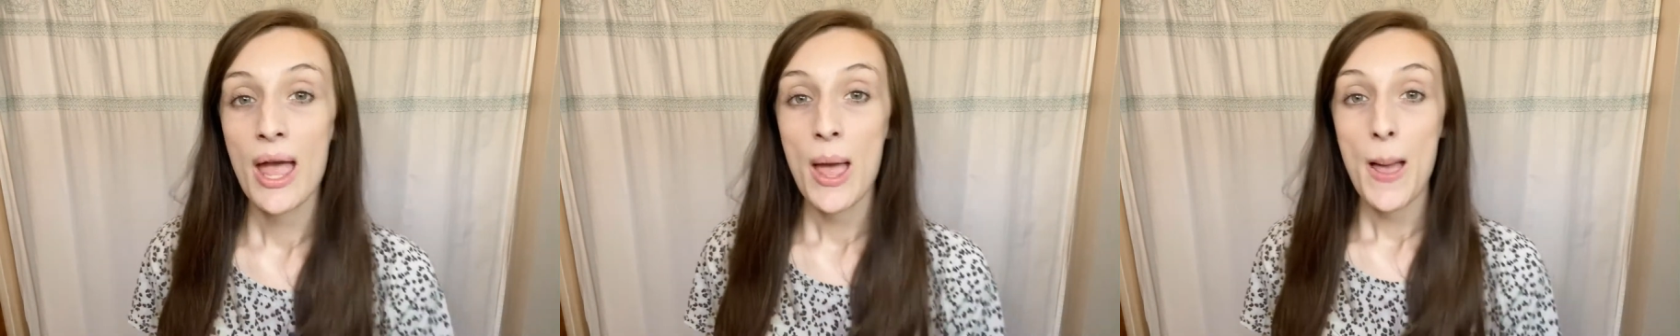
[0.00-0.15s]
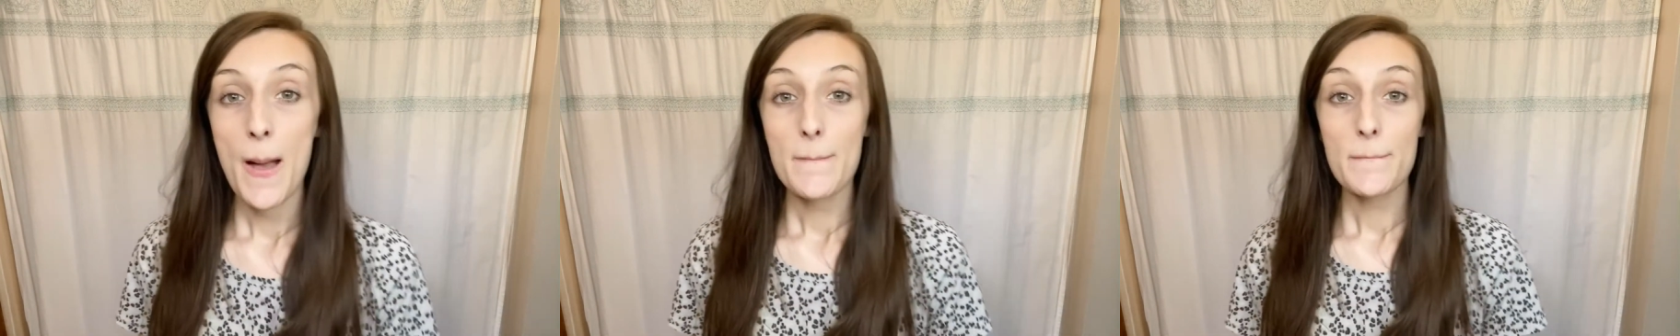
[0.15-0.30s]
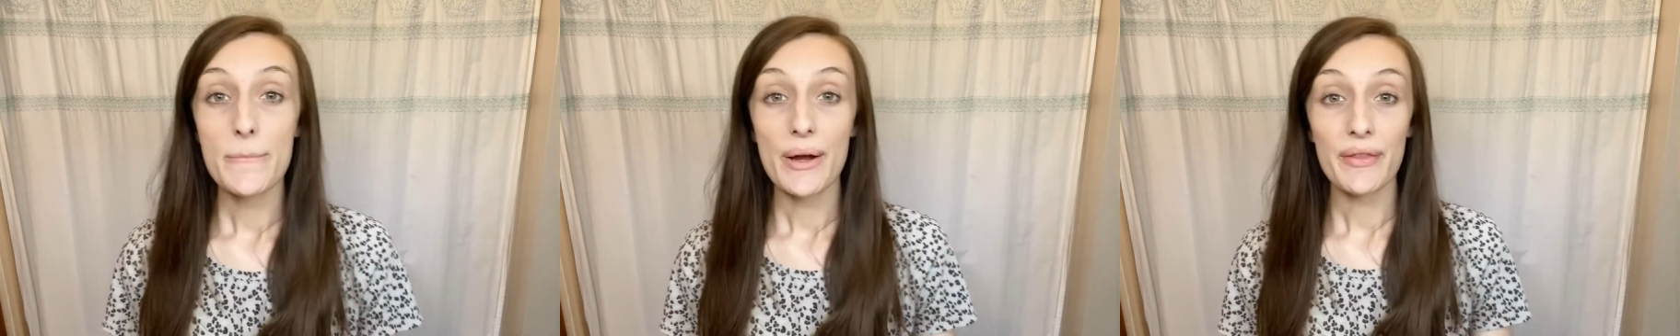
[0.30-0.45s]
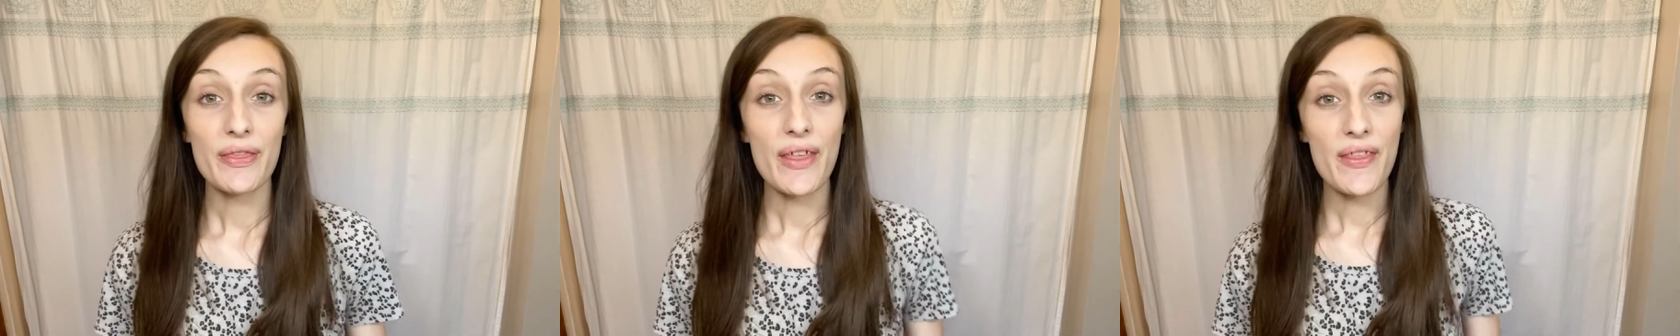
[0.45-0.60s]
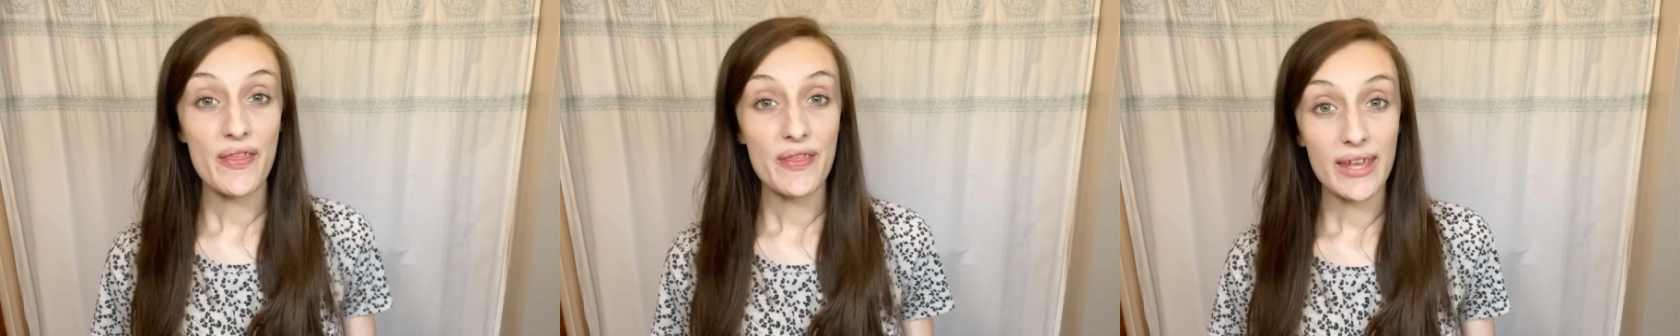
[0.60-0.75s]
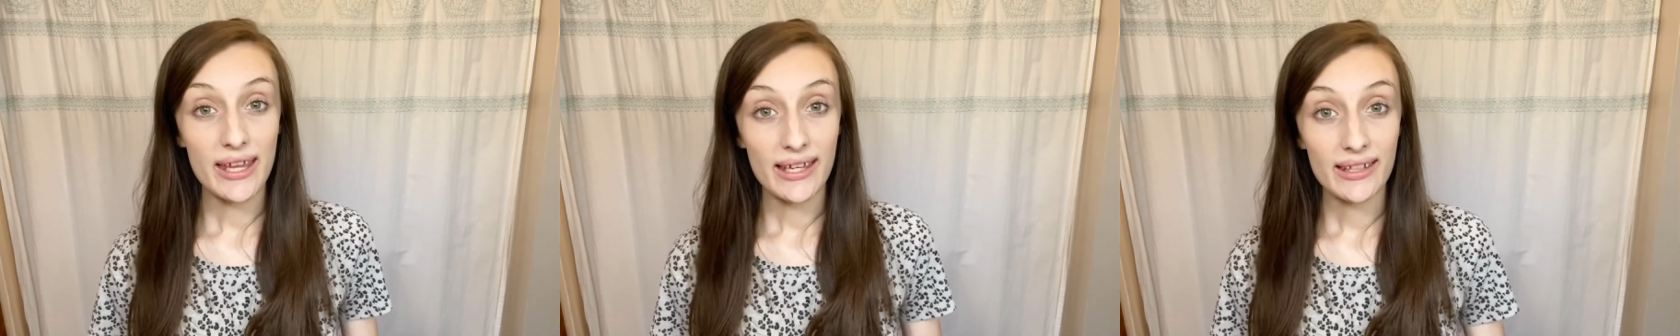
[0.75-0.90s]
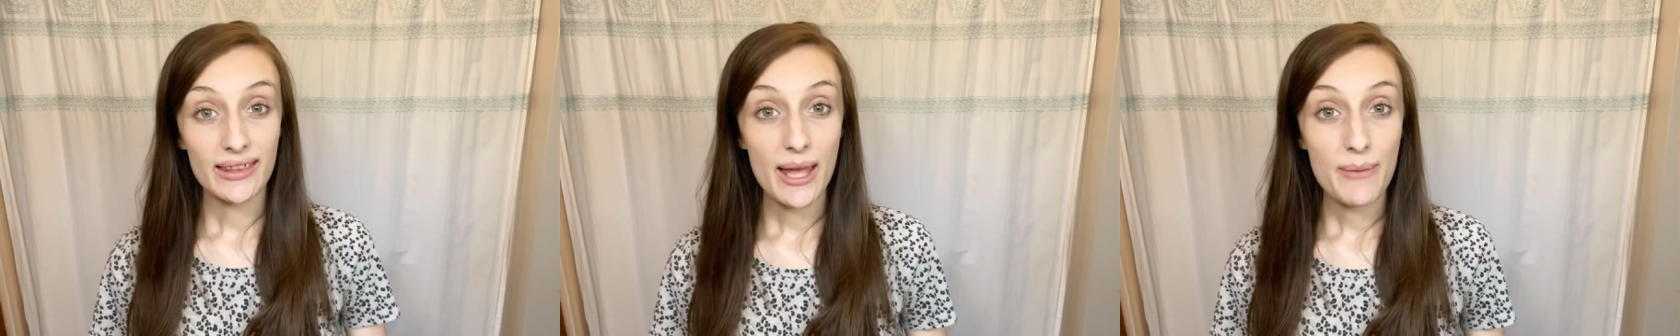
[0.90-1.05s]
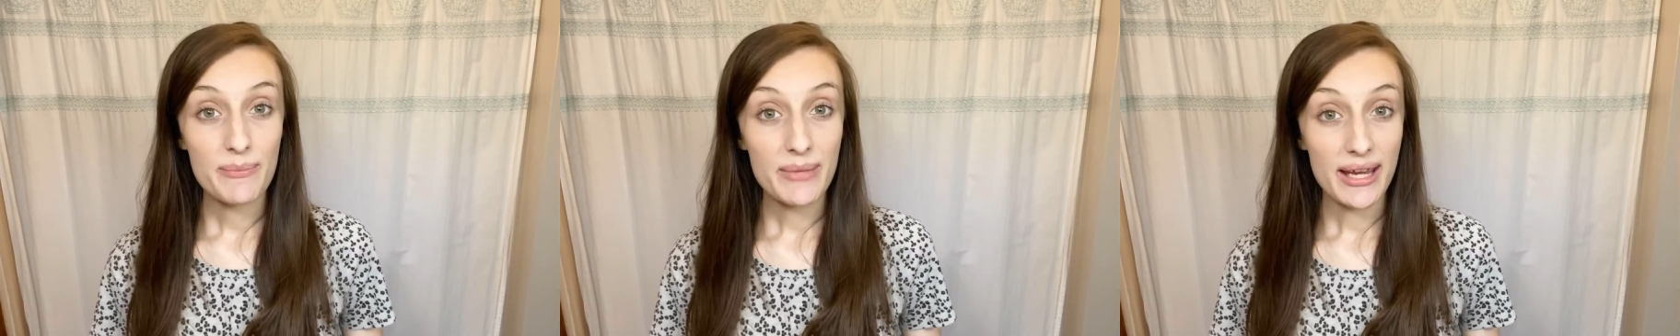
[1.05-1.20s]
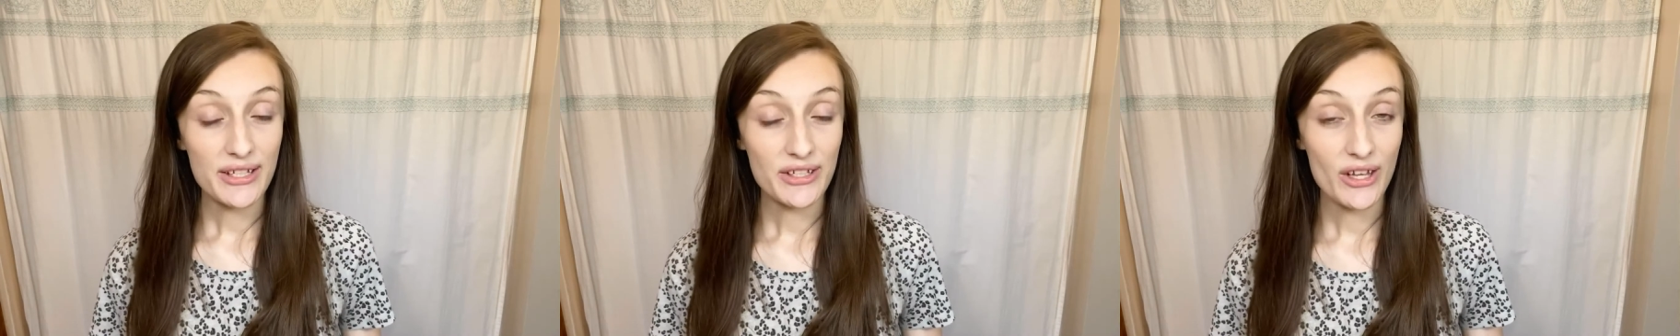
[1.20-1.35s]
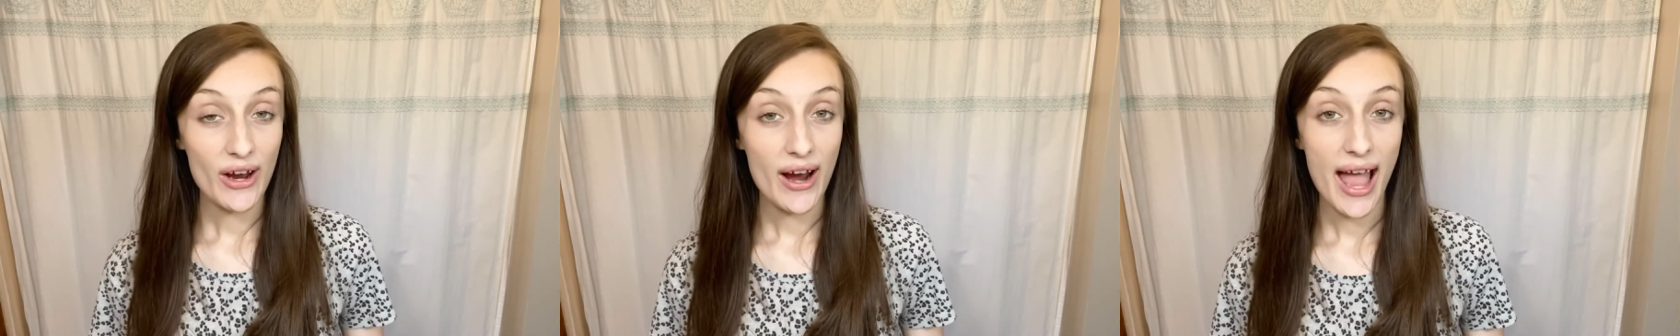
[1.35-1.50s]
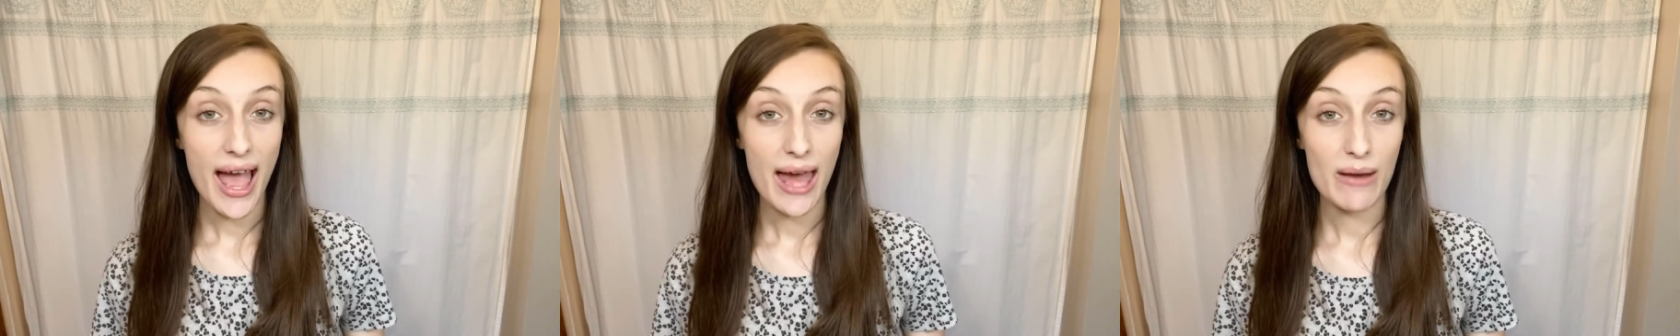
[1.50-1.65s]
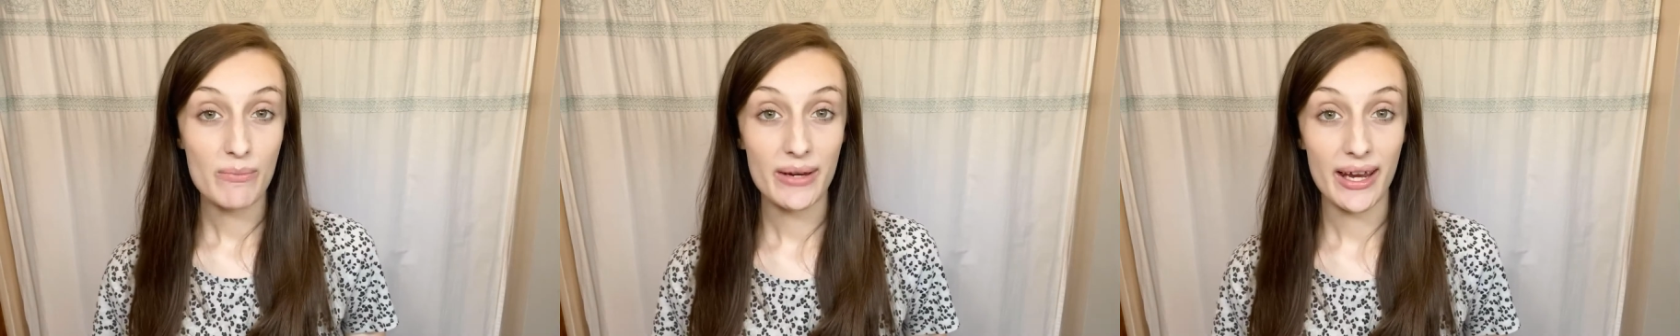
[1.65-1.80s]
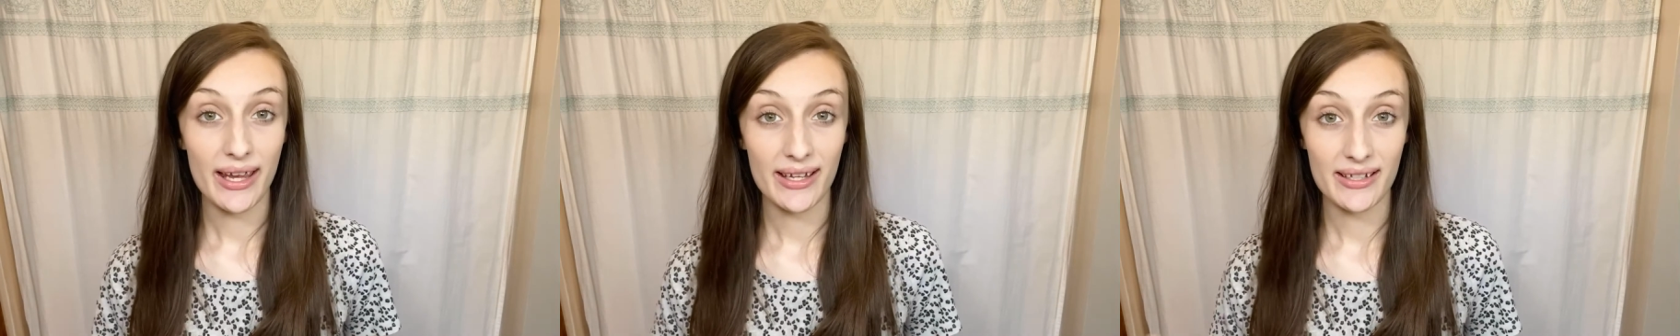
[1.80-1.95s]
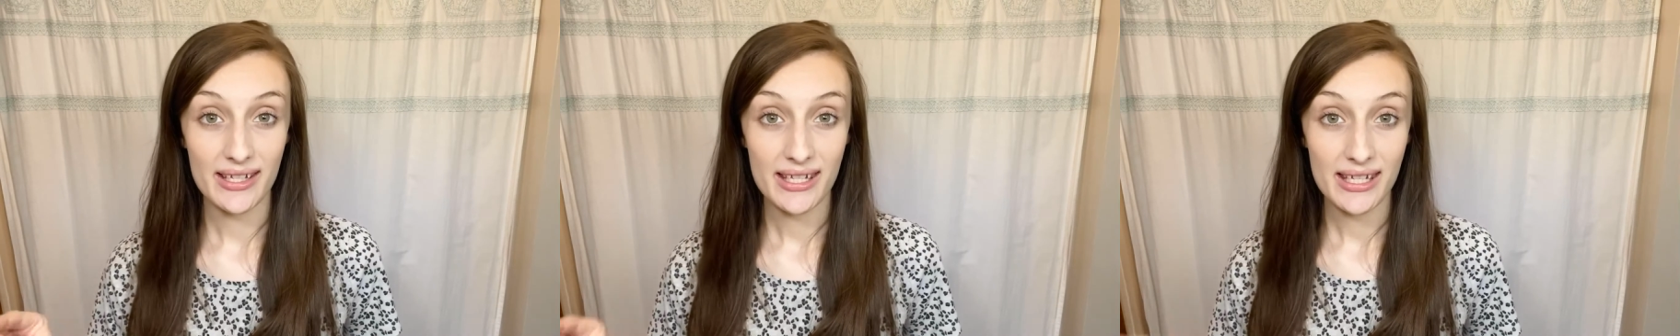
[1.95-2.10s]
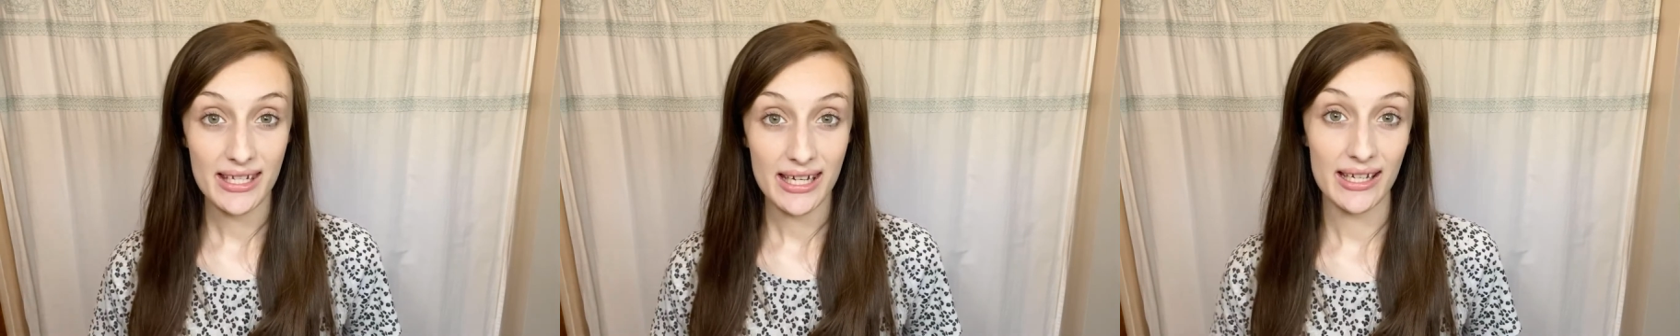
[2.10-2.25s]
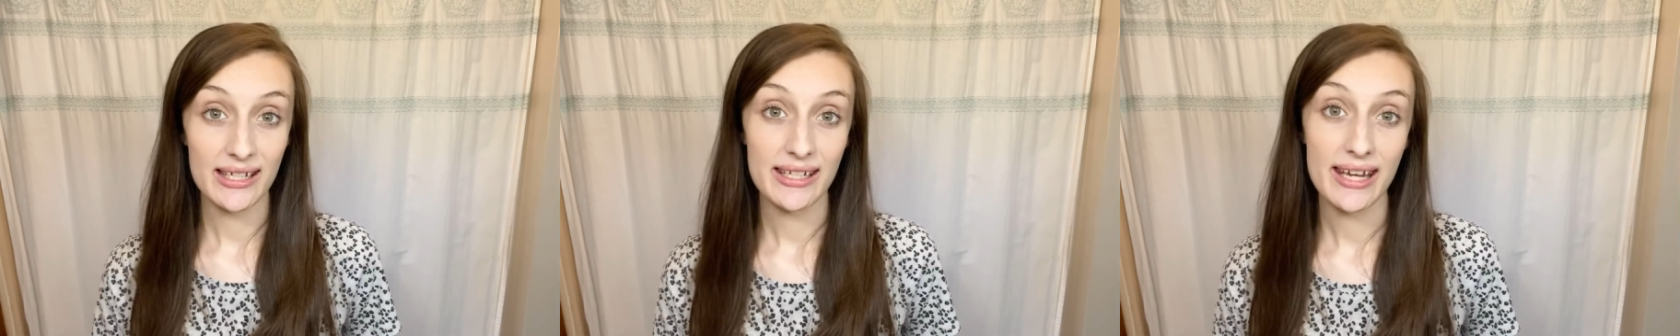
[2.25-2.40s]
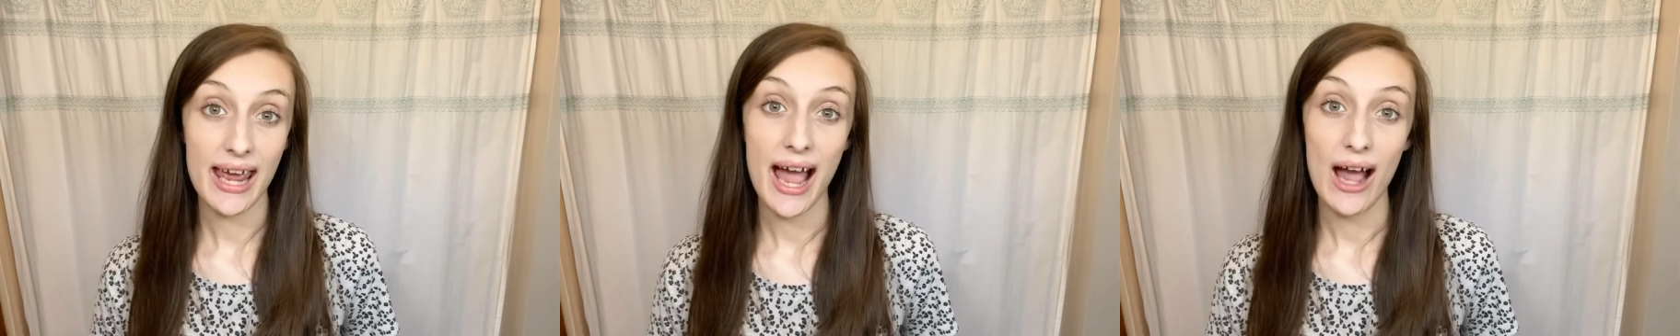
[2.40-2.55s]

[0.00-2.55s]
But the thing that makes our headband stand